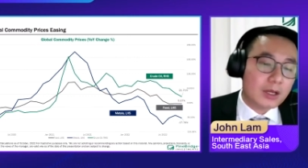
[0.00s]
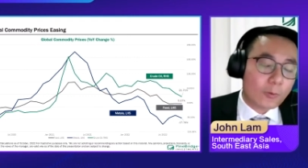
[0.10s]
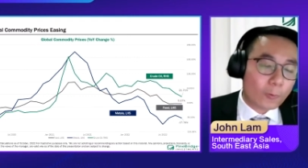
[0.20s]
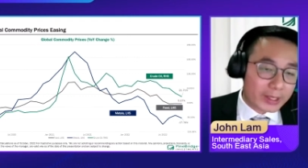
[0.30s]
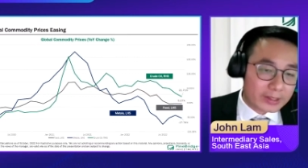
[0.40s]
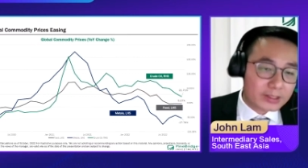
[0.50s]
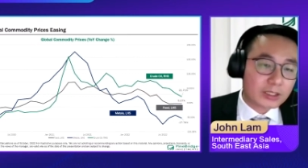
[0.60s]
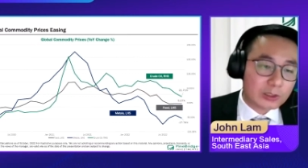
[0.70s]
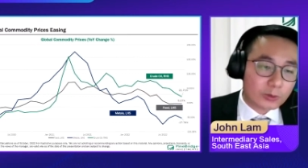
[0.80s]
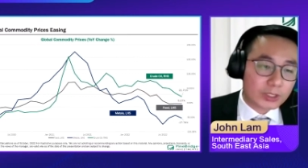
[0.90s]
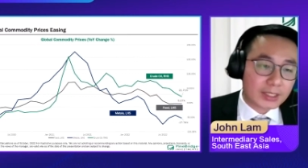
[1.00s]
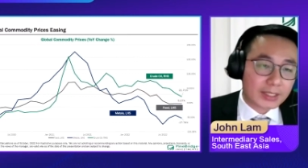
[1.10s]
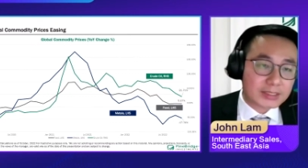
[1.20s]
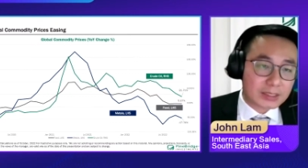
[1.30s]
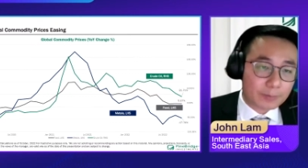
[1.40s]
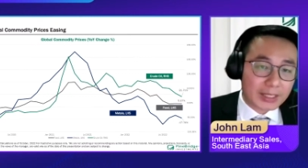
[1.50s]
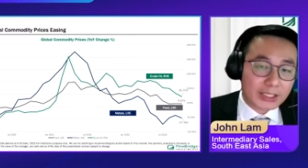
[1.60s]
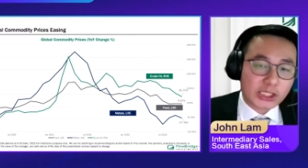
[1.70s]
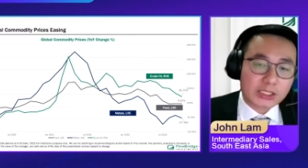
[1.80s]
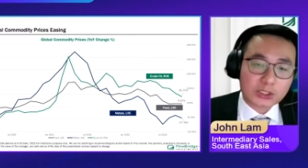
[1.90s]
whether you're looking at supply
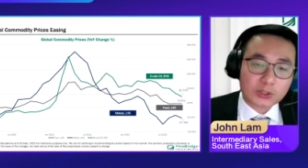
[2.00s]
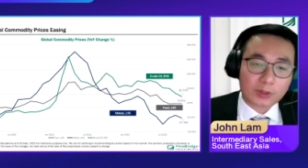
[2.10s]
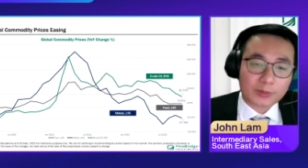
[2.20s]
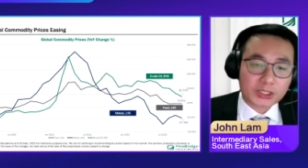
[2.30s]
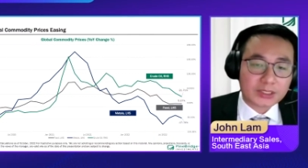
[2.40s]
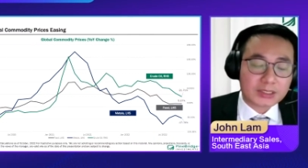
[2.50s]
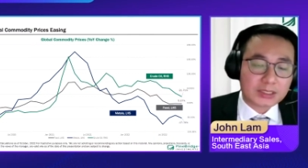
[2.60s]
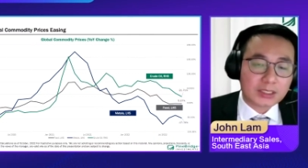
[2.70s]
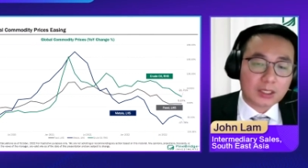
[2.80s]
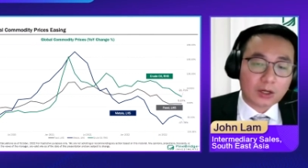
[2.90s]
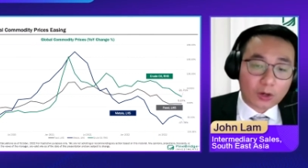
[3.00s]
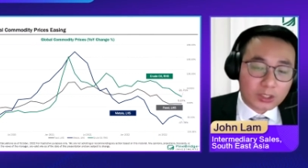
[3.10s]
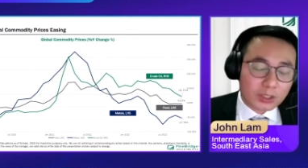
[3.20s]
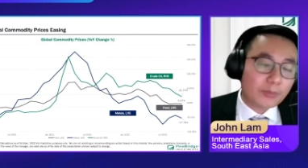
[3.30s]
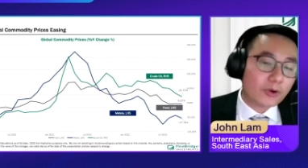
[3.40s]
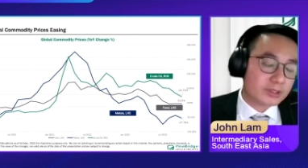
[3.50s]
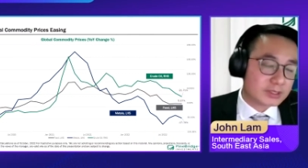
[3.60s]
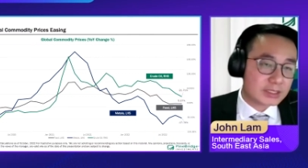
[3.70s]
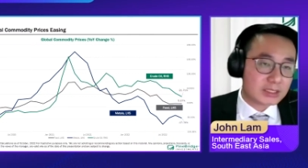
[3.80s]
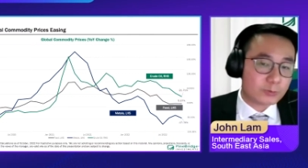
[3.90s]
chain disruptions or
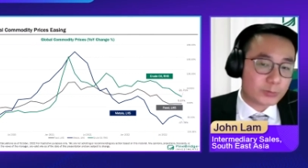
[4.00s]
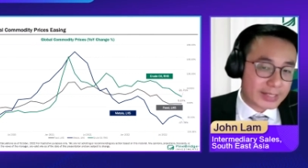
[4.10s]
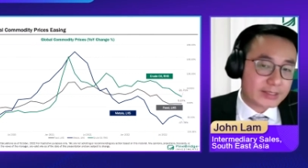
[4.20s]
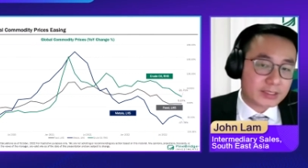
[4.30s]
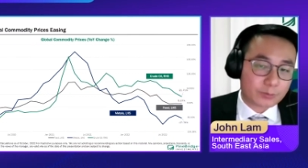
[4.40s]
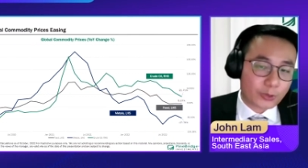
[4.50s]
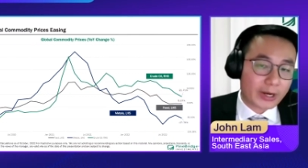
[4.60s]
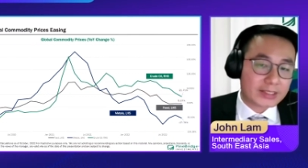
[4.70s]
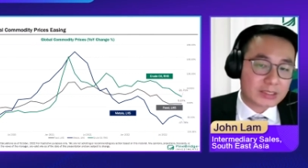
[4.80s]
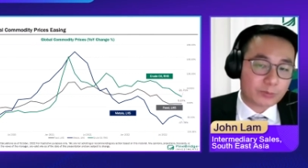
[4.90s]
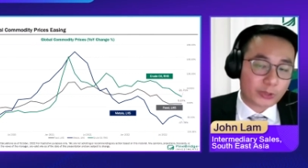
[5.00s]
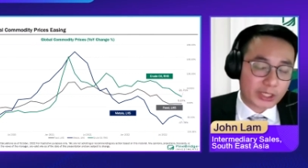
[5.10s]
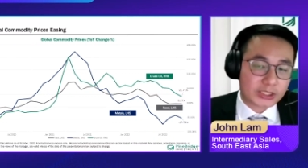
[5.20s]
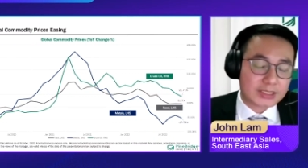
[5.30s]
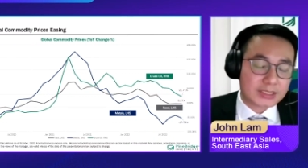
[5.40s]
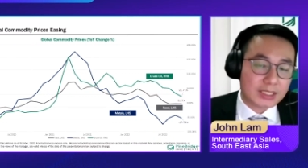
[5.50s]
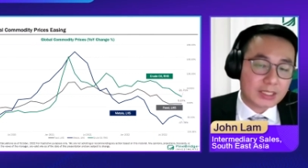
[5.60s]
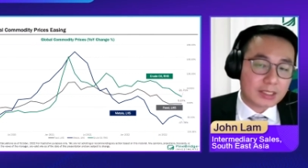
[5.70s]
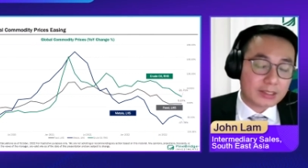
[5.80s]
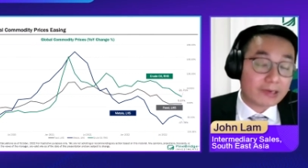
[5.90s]
commodity-related price pressures,
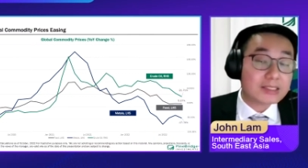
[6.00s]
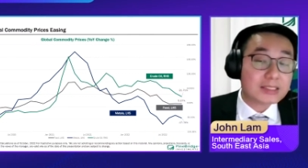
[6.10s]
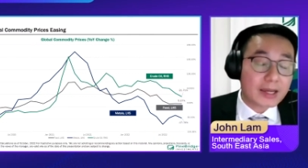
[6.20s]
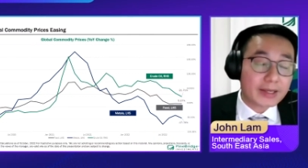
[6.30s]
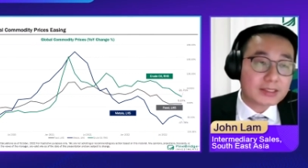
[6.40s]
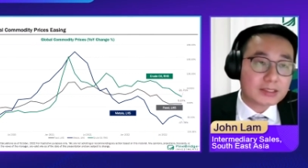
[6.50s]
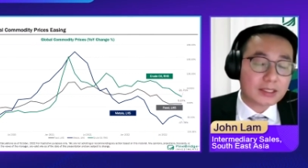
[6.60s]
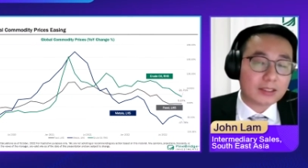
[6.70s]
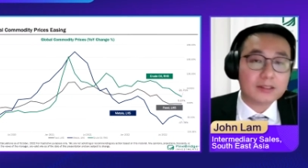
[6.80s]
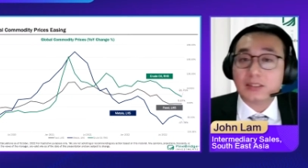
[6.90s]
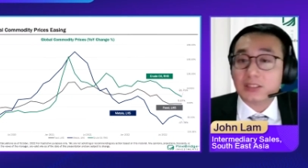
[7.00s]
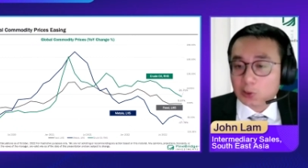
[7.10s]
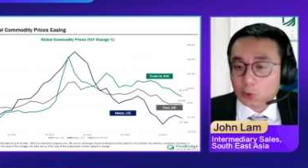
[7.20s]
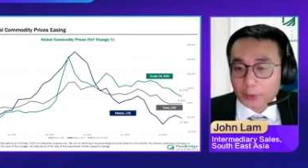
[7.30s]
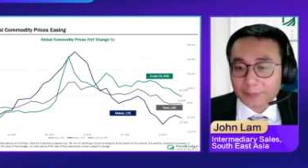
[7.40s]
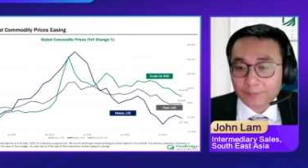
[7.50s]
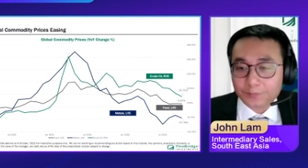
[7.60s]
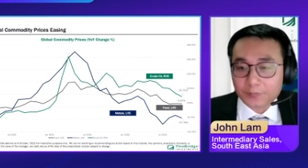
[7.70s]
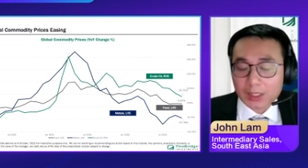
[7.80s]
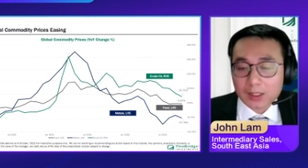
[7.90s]
there are signs that this is slowing.
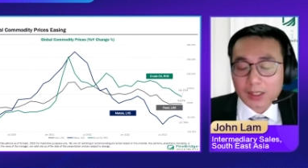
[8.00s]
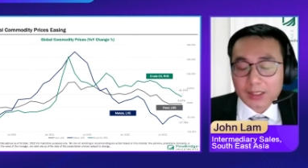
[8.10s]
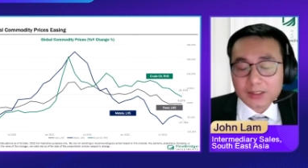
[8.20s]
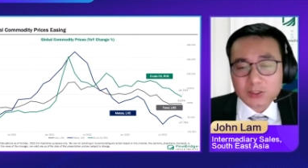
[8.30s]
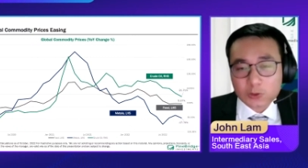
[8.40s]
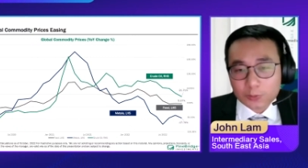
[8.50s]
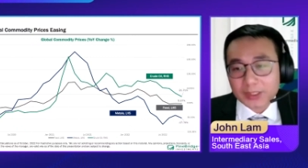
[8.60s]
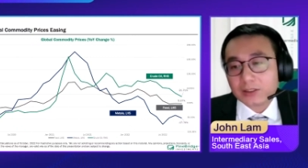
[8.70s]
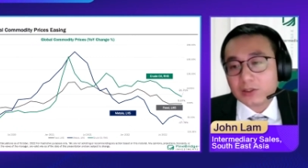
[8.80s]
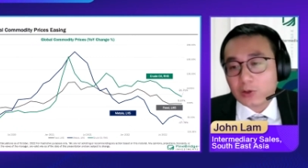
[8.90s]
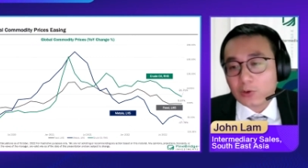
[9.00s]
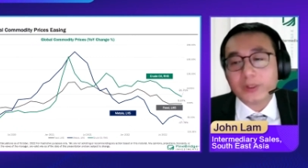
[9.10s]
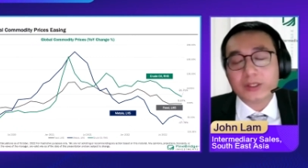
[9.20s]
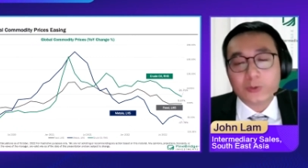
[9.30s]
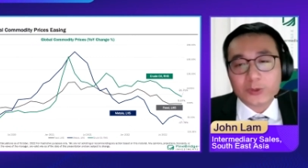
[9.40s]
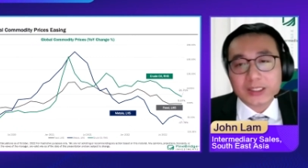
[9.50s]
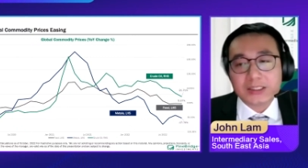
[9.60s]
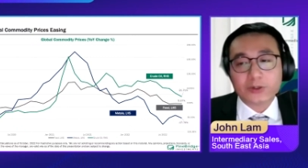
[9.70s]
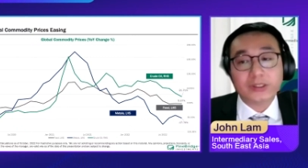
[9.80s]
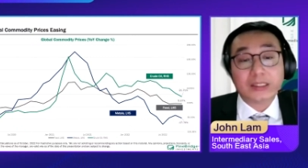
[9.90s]
And assuming no increase
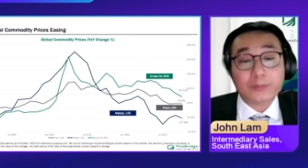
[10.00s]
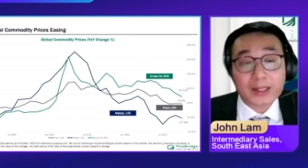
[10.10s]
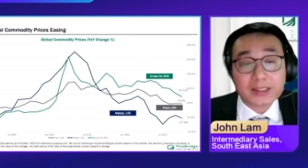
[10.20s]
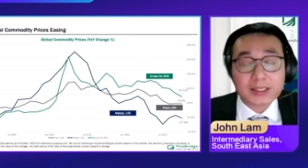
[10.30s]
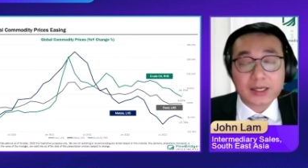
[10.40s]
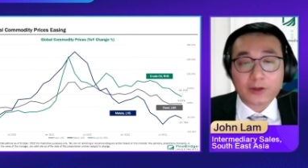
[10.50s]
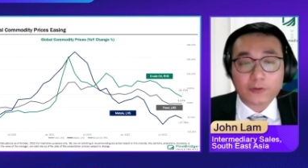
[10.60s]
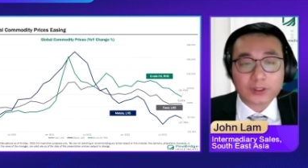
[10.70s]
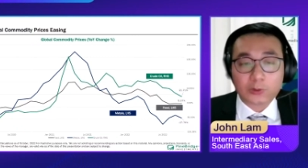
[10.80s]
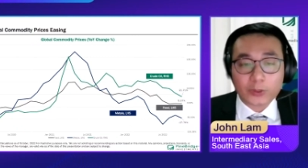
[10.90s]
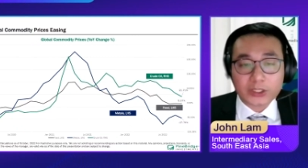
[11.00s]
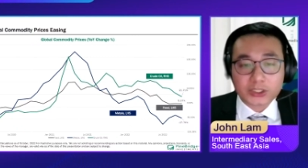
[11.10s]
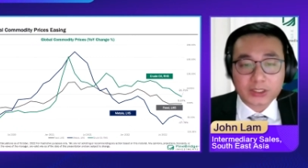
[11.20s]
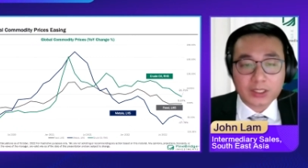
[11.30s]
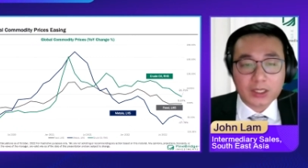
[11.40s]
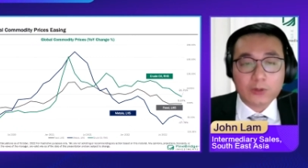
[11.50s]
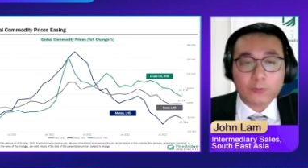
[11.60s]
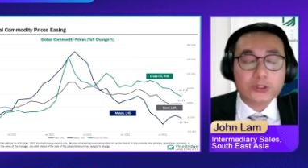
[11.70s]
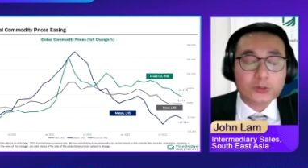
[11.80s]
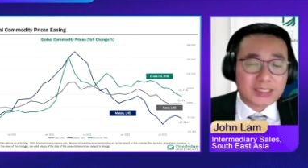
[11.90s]
on the demand side of the equation, we
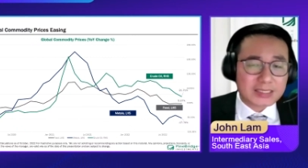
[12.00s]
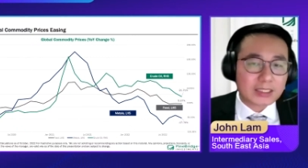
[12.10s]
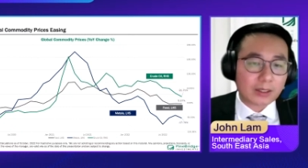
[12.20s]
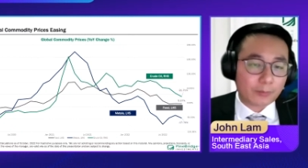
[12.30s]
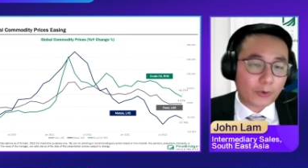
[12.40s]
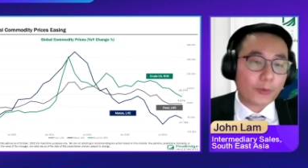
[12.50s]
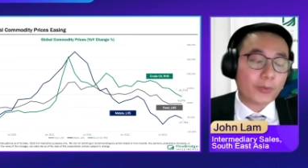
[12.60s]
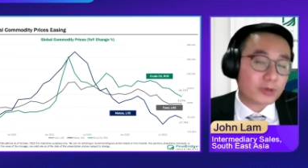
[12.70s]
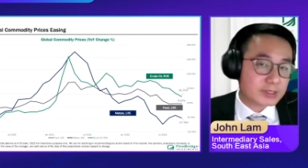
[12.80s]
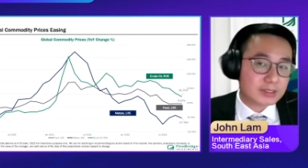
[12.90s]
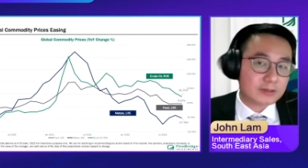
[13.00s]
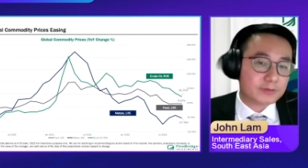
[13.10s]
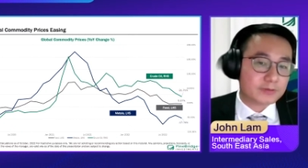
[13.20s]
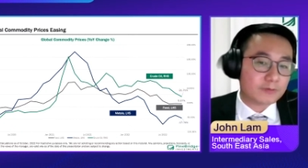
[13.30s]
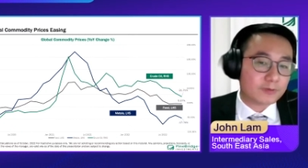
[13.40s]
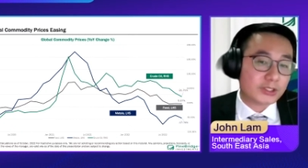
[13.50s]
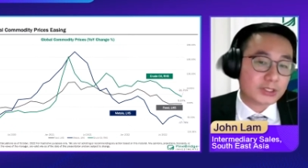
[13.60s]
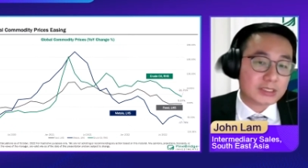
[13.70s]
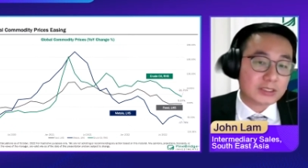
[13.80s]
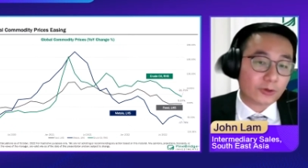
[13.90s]
should see a more positive inflation
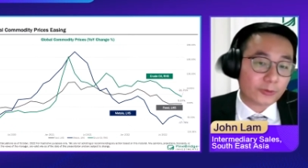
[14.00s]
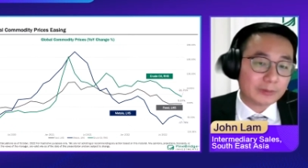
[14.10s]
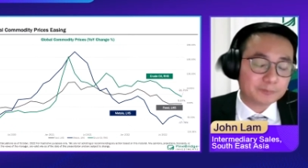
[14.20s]
story